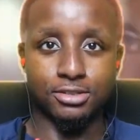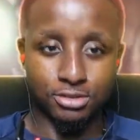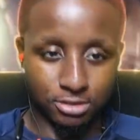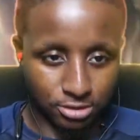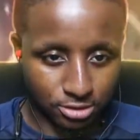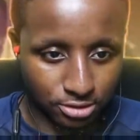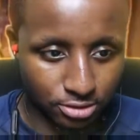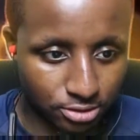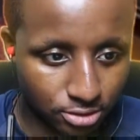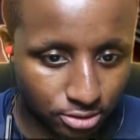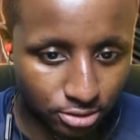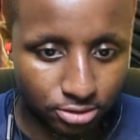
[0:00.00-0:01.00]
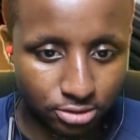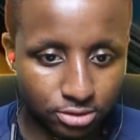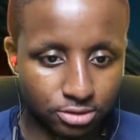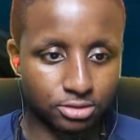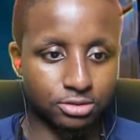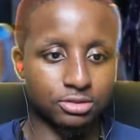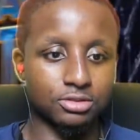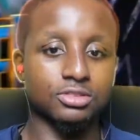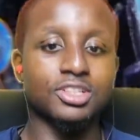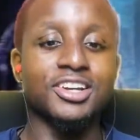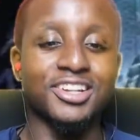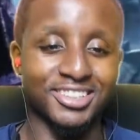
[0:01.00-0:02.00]
All that challenge shit is over with.
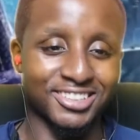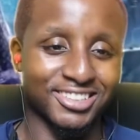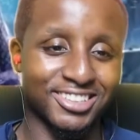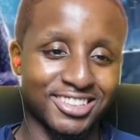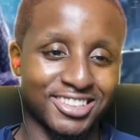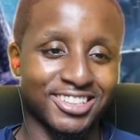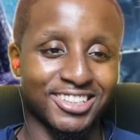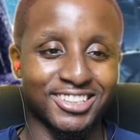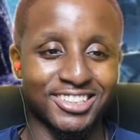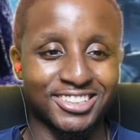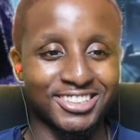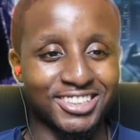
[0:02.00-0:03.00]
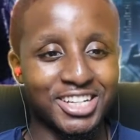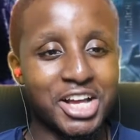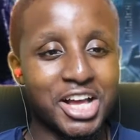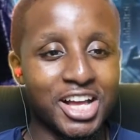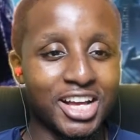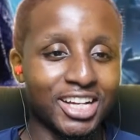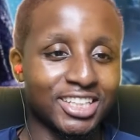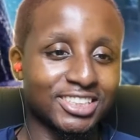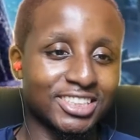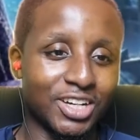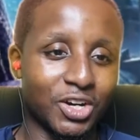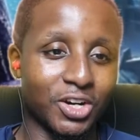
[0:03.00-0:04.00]
I'm the king now.
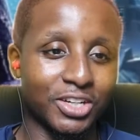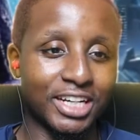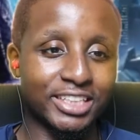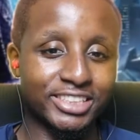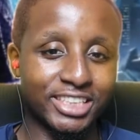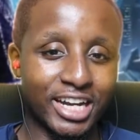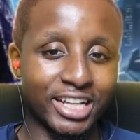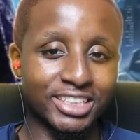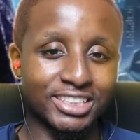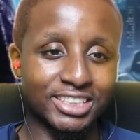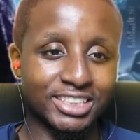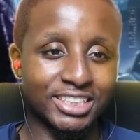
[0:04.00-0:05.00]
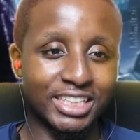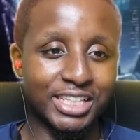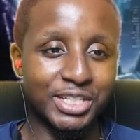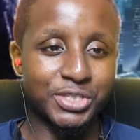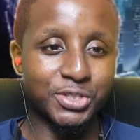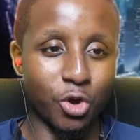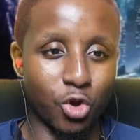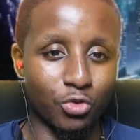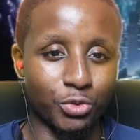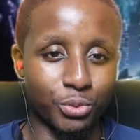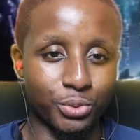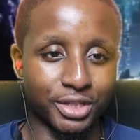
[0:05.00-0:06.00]
All that challenge shit is
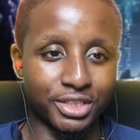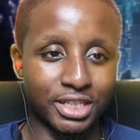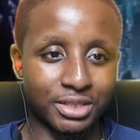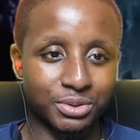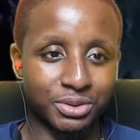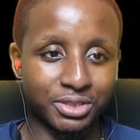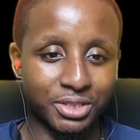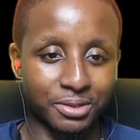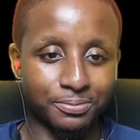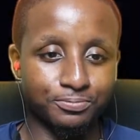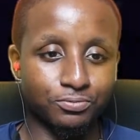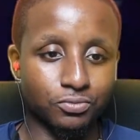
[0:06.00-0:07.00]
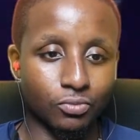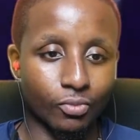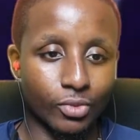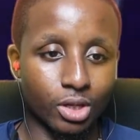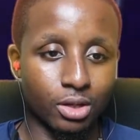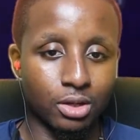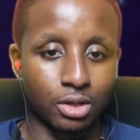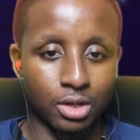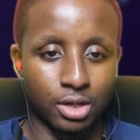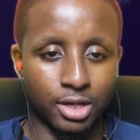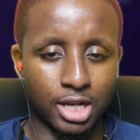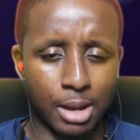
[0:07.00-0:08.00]
over with. That's what's up.
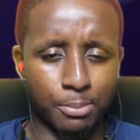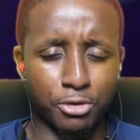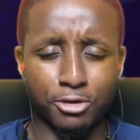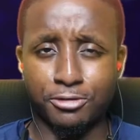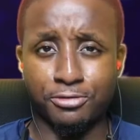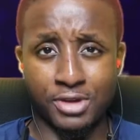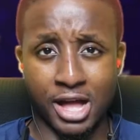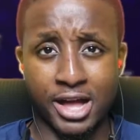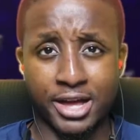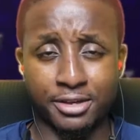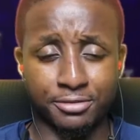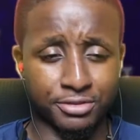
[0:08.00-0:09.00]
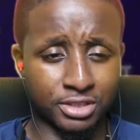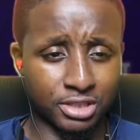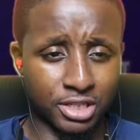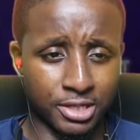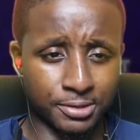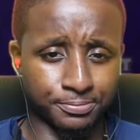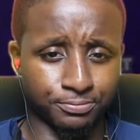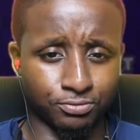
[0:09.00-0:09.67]
Number five. Let's get